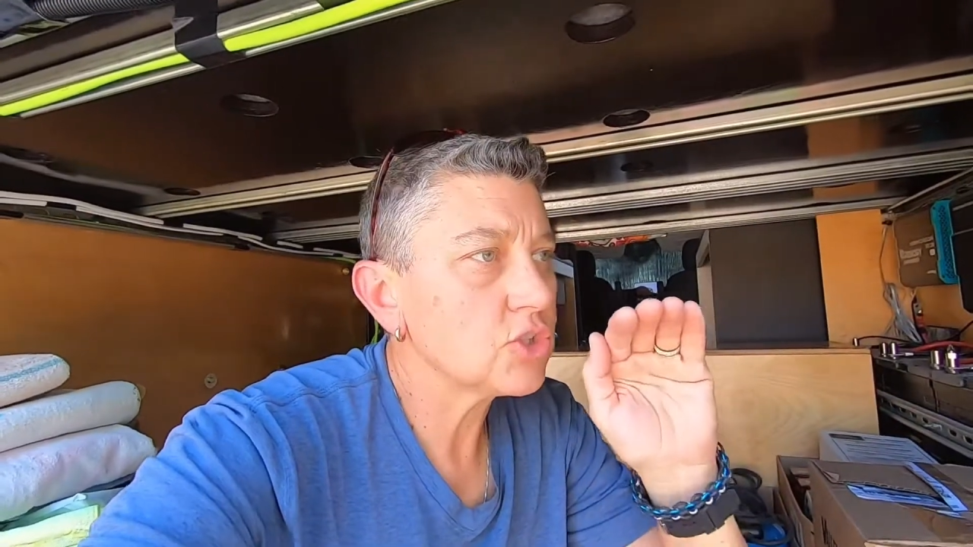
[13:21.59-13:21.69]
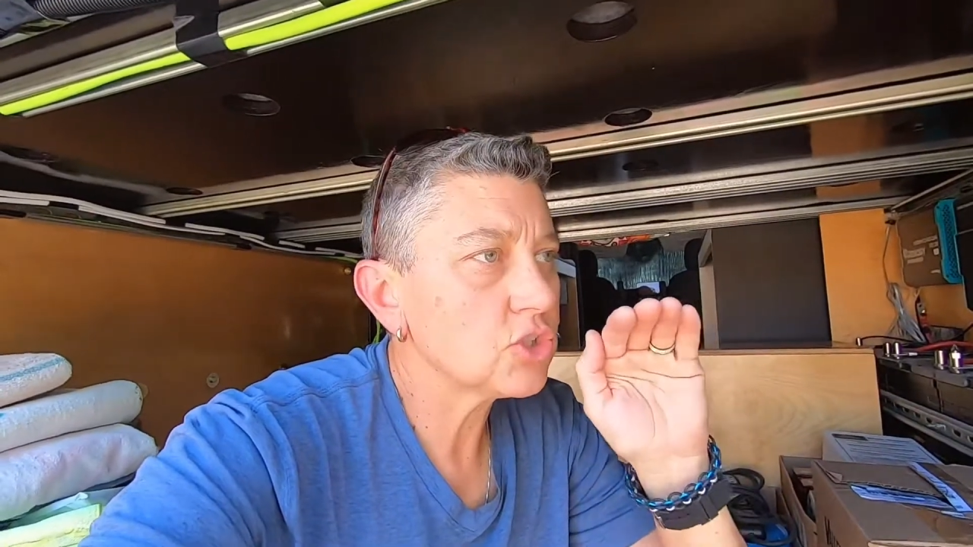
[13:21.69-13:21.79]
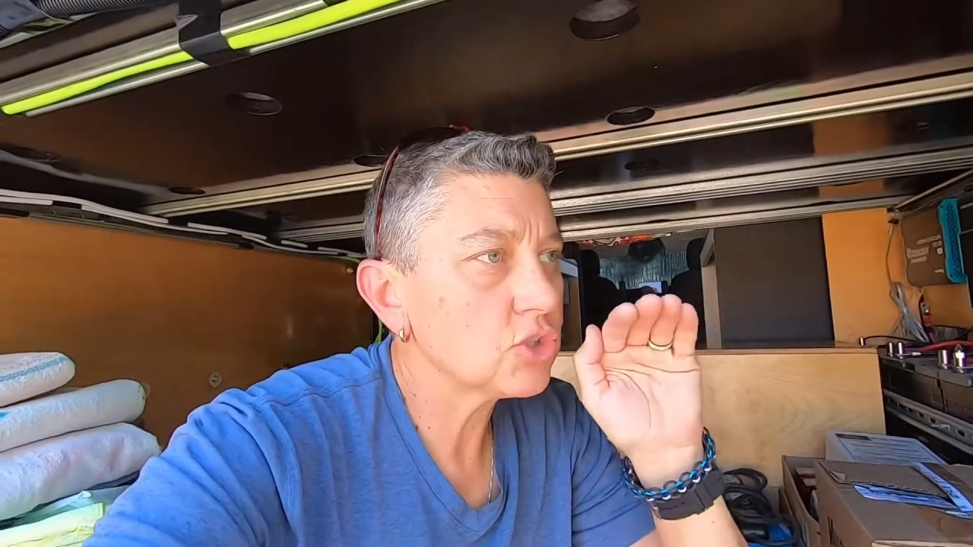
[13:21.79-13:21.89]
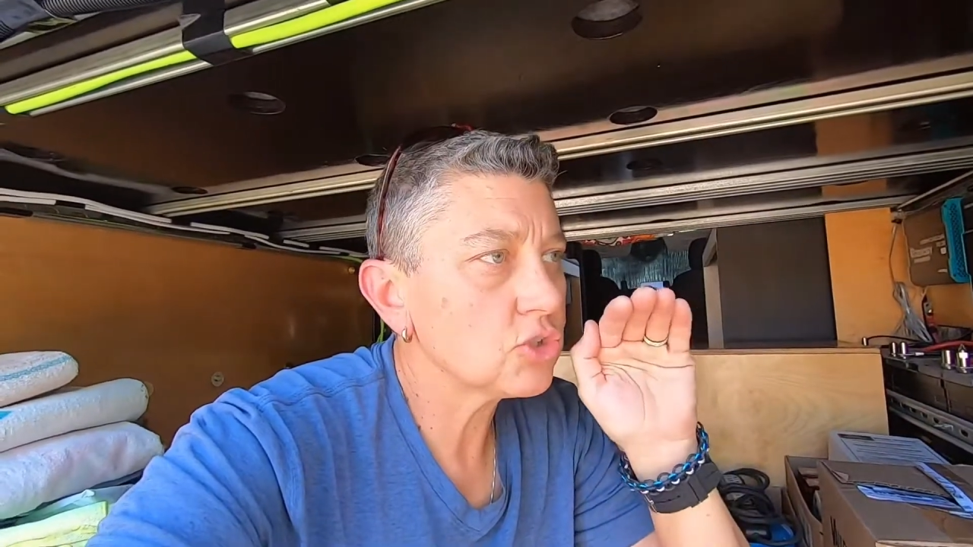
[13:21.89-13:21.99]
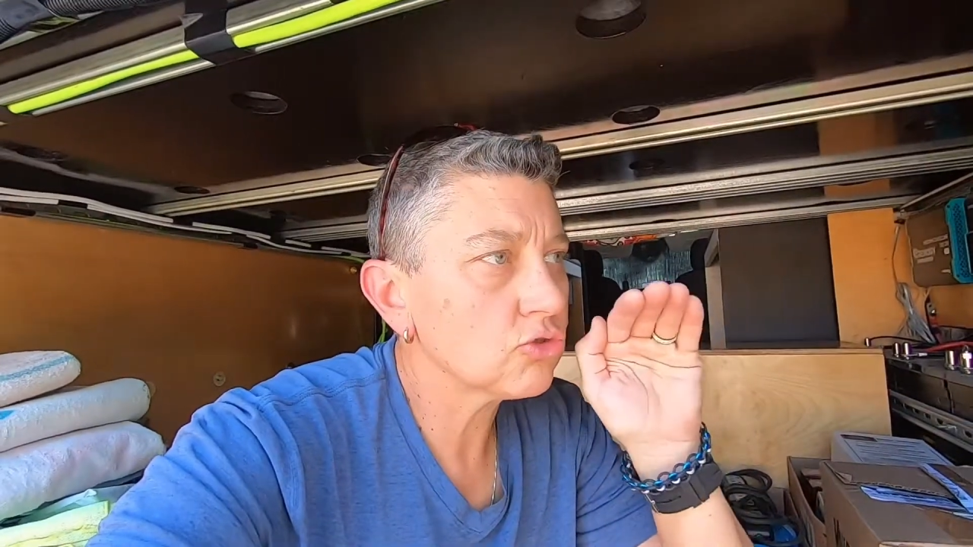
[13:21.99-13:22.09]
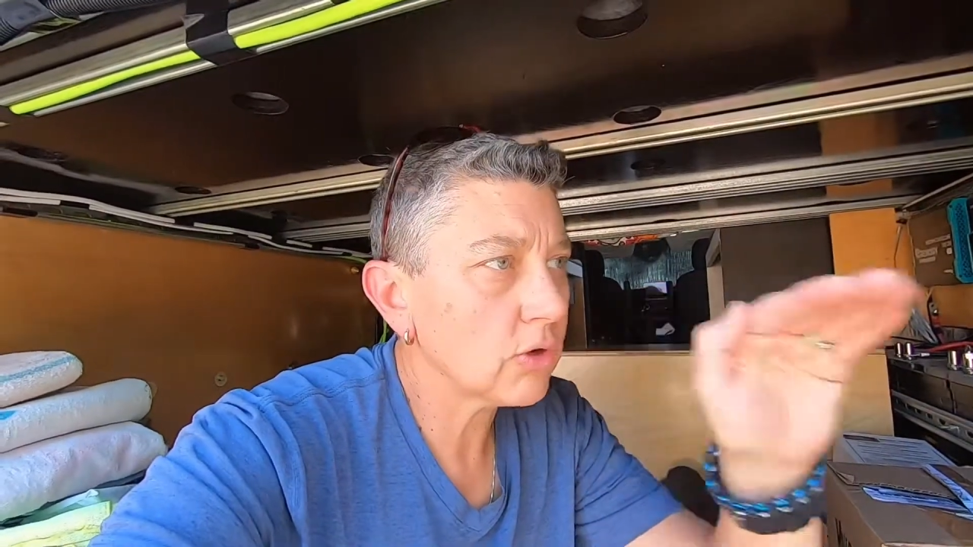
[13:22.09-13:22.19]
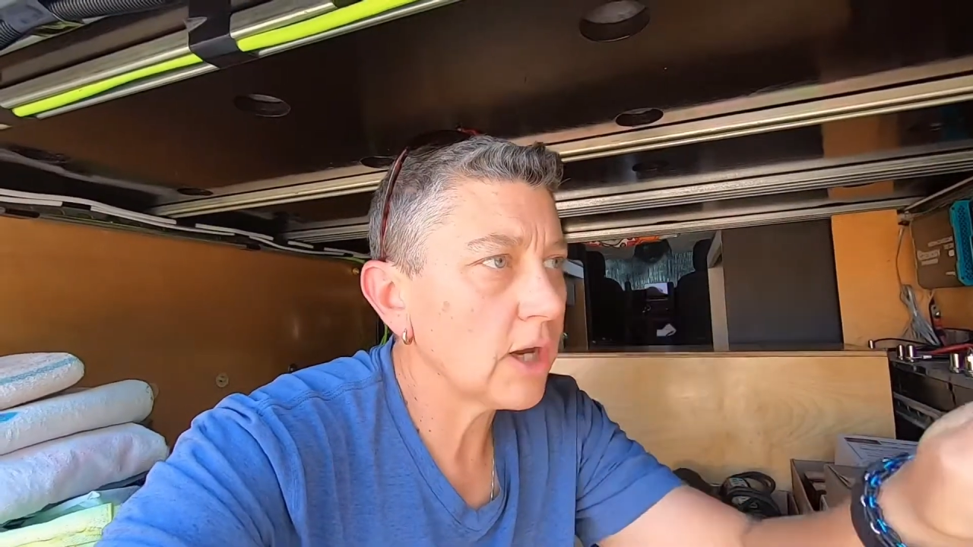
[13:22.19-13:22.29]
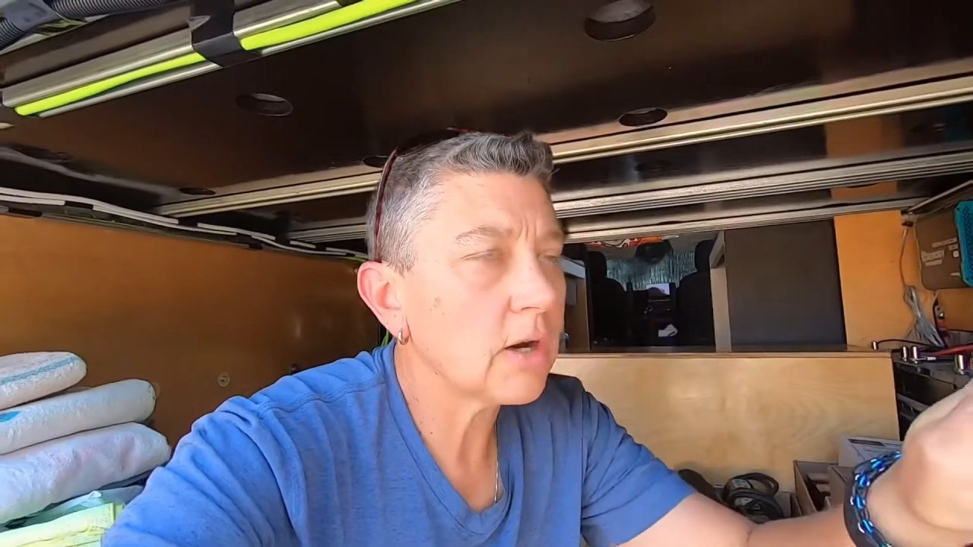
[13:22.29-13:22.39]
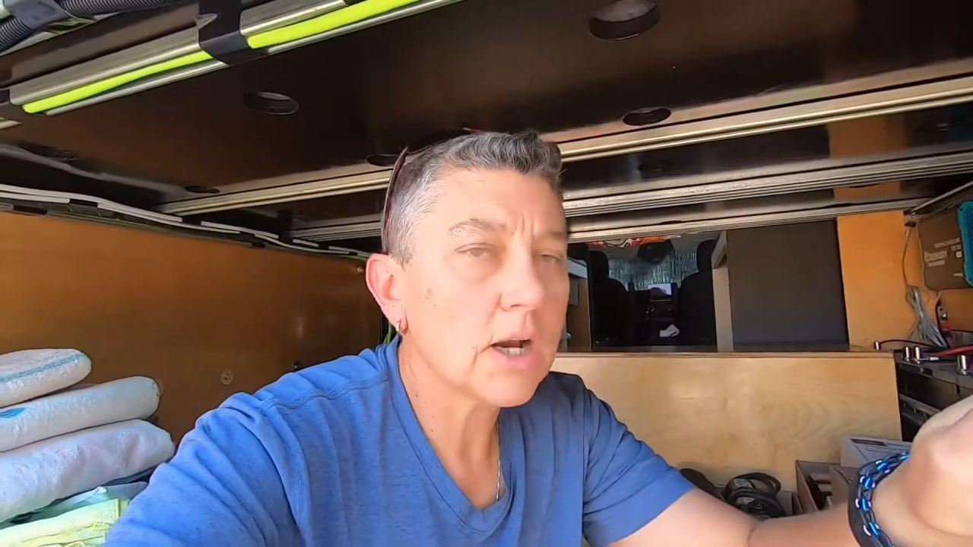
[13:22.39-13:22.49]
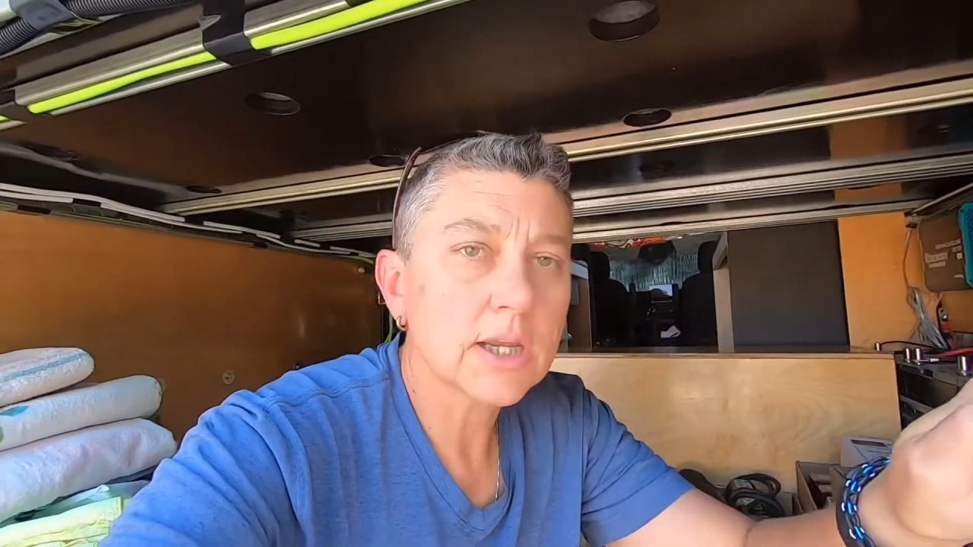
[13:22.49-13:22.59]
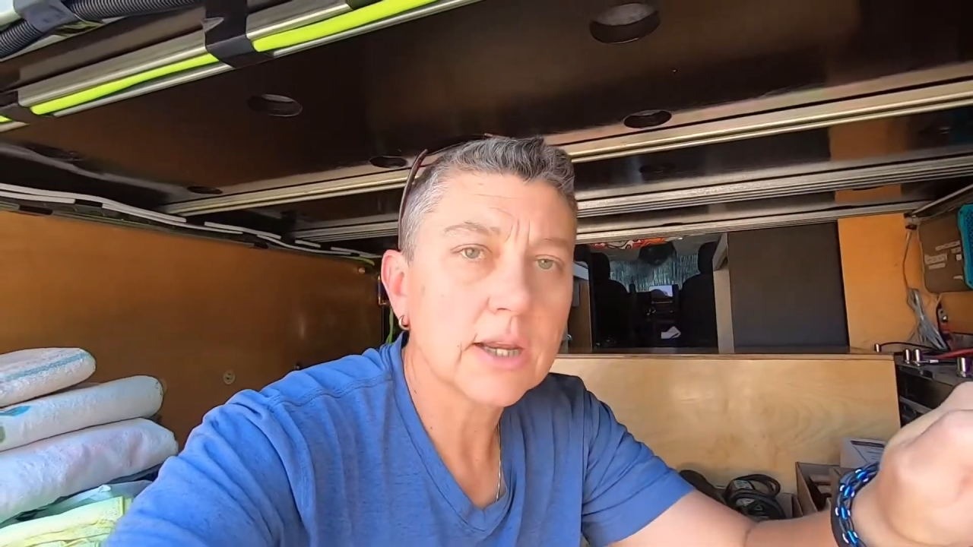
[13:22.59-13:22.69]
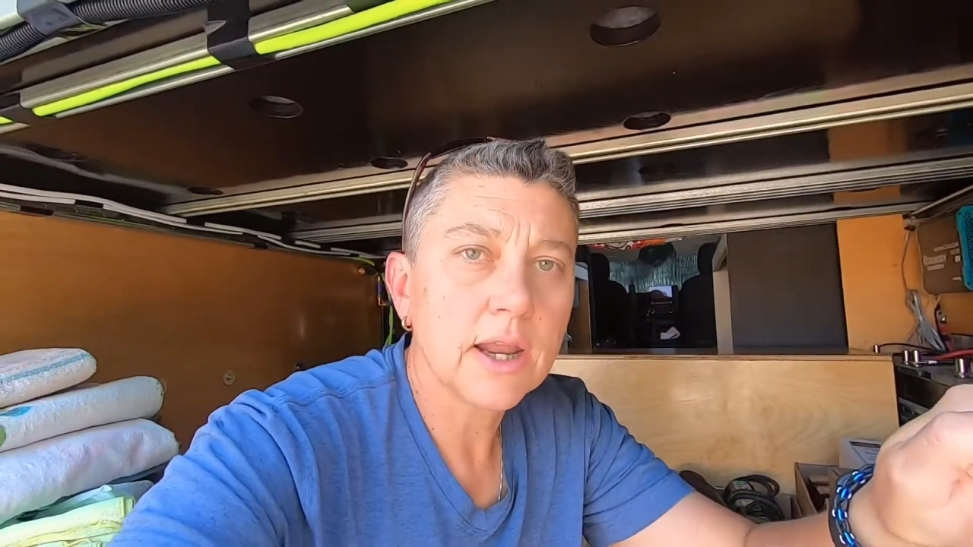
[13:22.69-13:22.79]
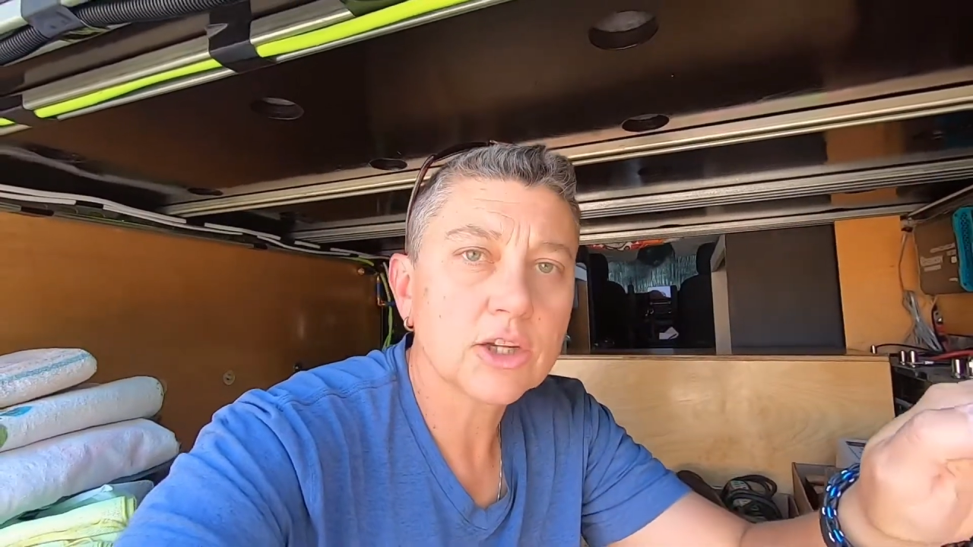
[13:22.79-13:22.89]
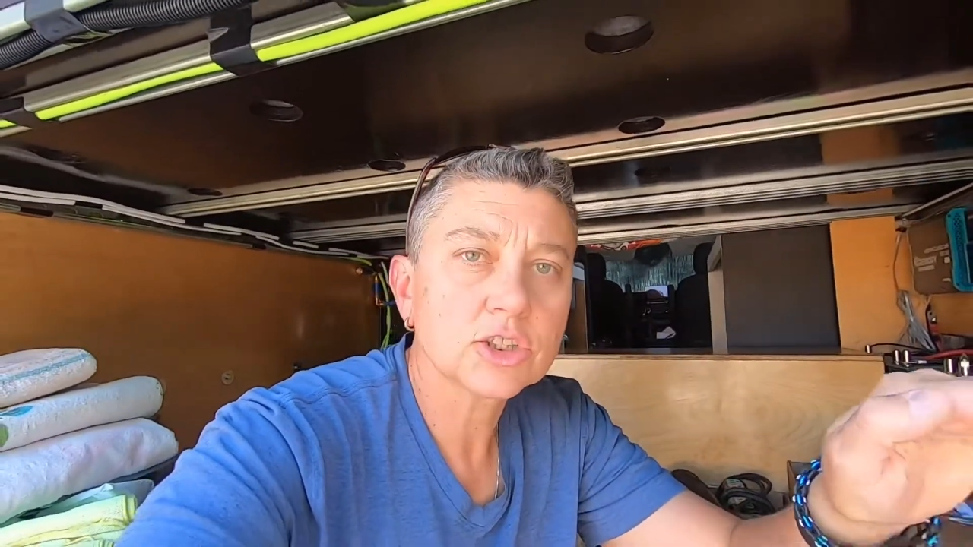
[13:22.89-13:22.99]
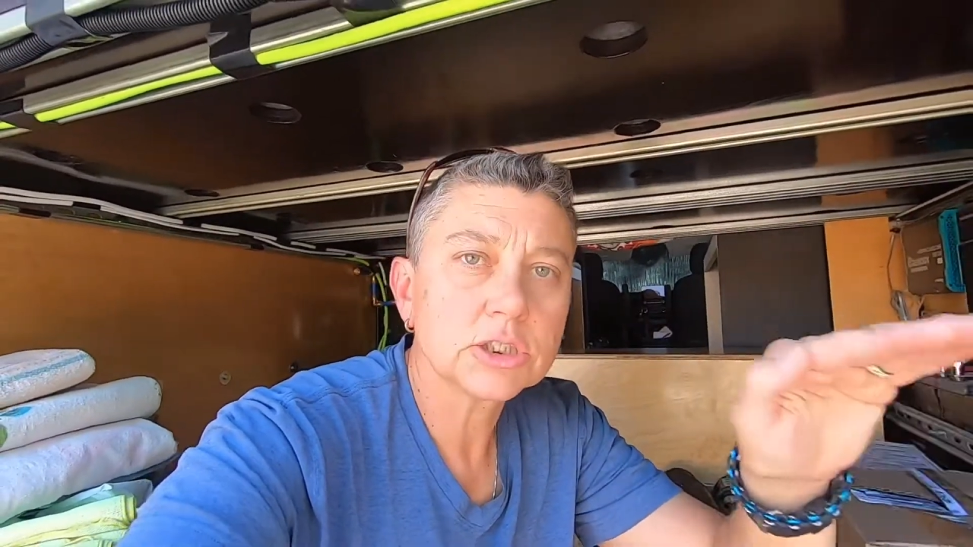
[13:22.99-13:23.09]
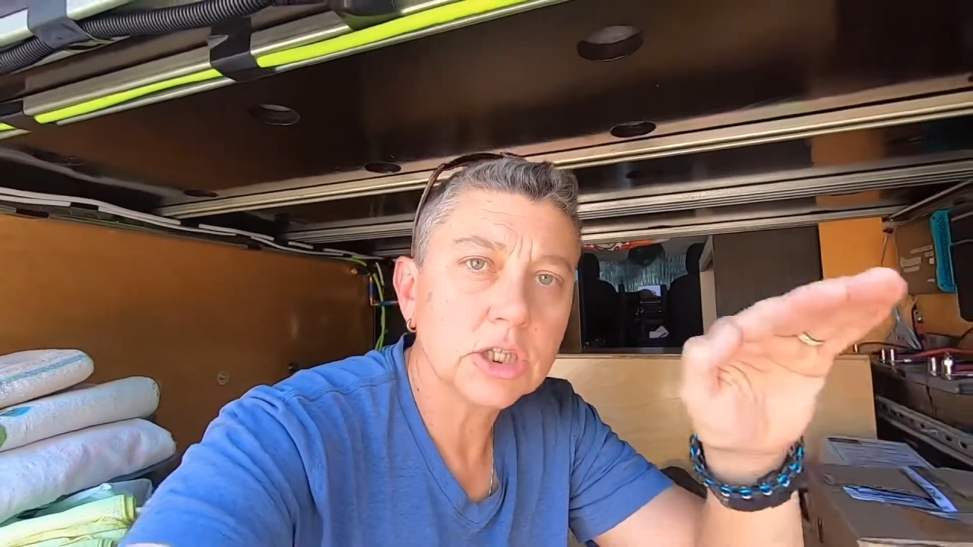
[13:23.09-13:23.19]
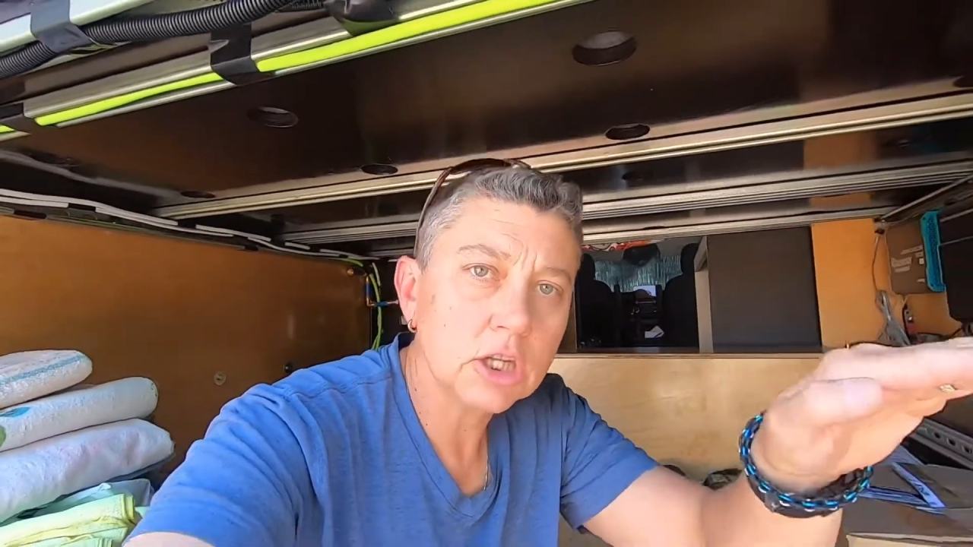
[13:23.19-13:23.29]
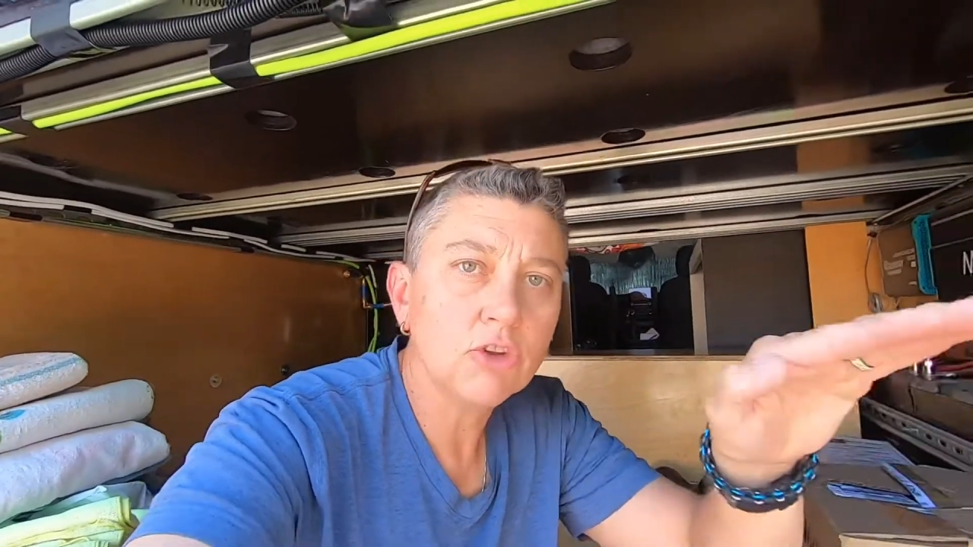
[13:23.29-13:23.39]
straight-on connection